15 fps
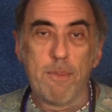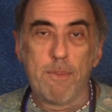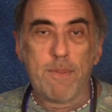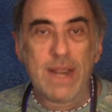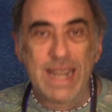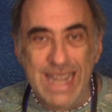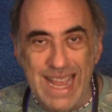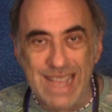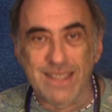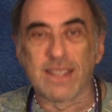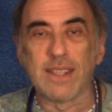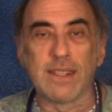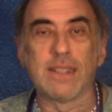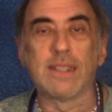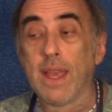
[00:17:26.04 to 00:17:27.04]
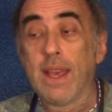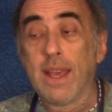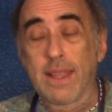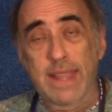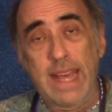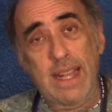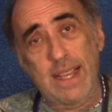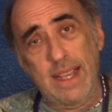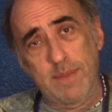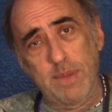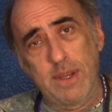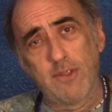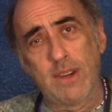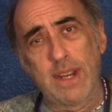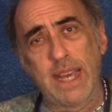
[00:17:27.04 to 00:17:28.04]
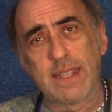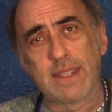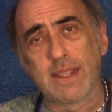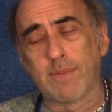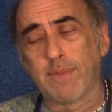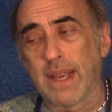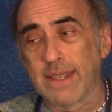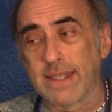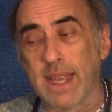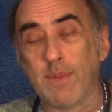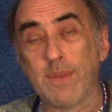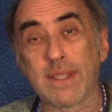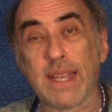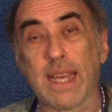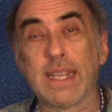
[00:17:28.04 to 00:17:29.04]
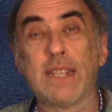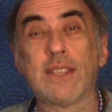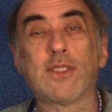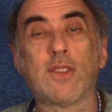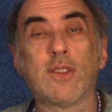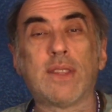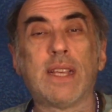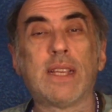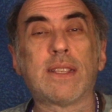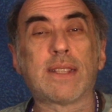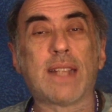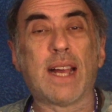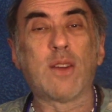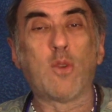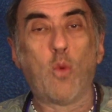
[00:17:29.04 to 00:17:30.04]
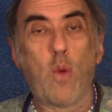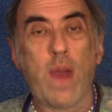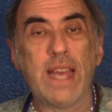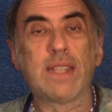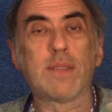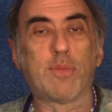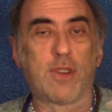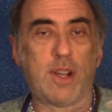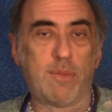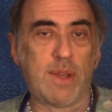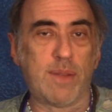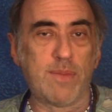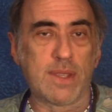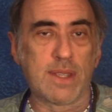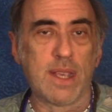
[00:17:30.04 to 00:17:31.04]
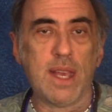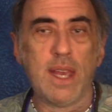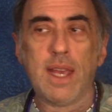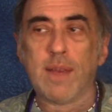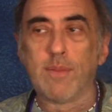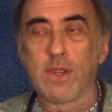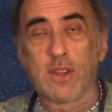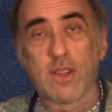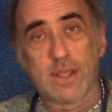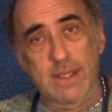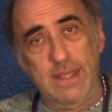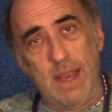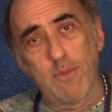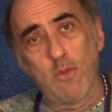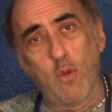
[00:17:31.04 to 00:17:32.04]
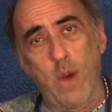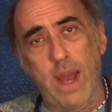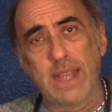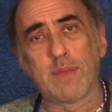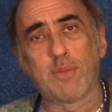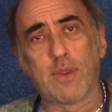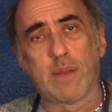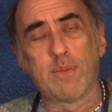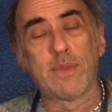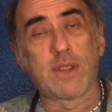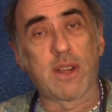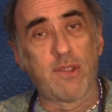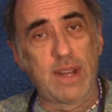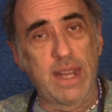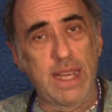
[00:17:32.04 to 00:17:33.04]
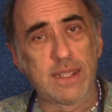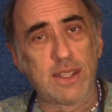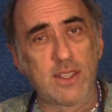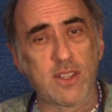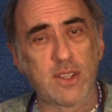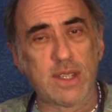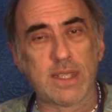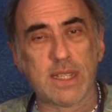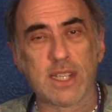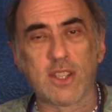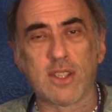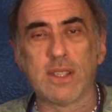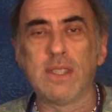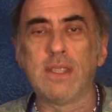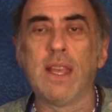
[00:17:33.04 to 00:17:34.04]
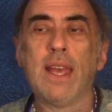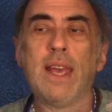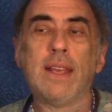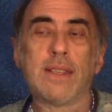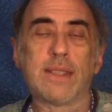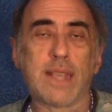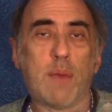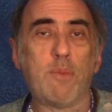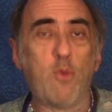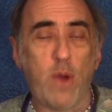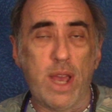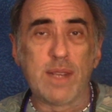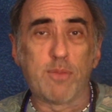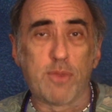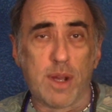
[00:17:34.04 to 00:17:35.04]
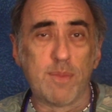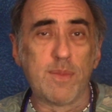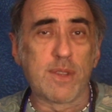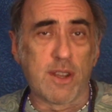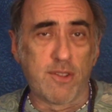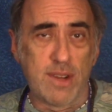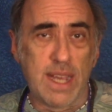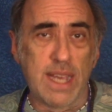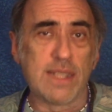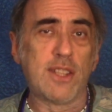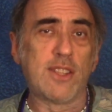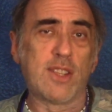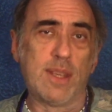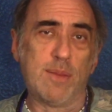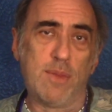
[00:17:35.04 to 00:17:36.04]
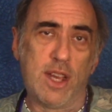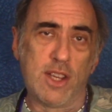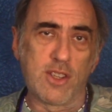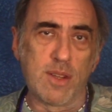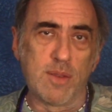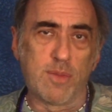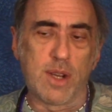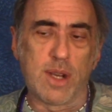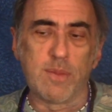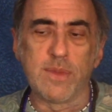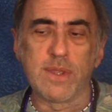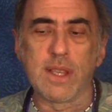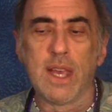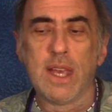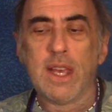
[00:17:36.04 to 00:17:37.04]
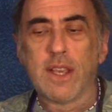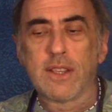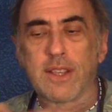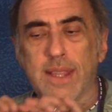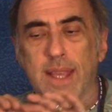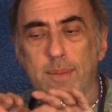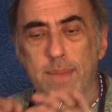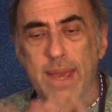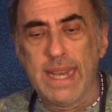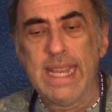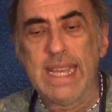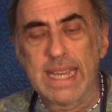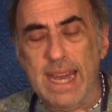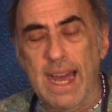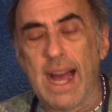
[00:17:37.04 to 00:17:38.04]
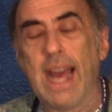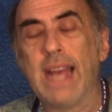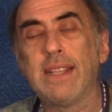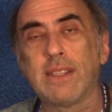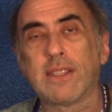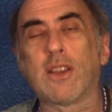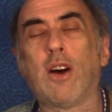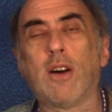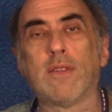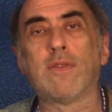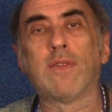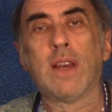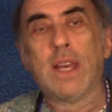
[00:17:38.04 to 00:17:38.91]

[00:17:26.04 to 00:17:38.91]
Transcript: lessened. That has been related by some studies to things like weight problems, because some weight problems are related to addiction, some weight problems are related to emotional problems. So there are many kinds of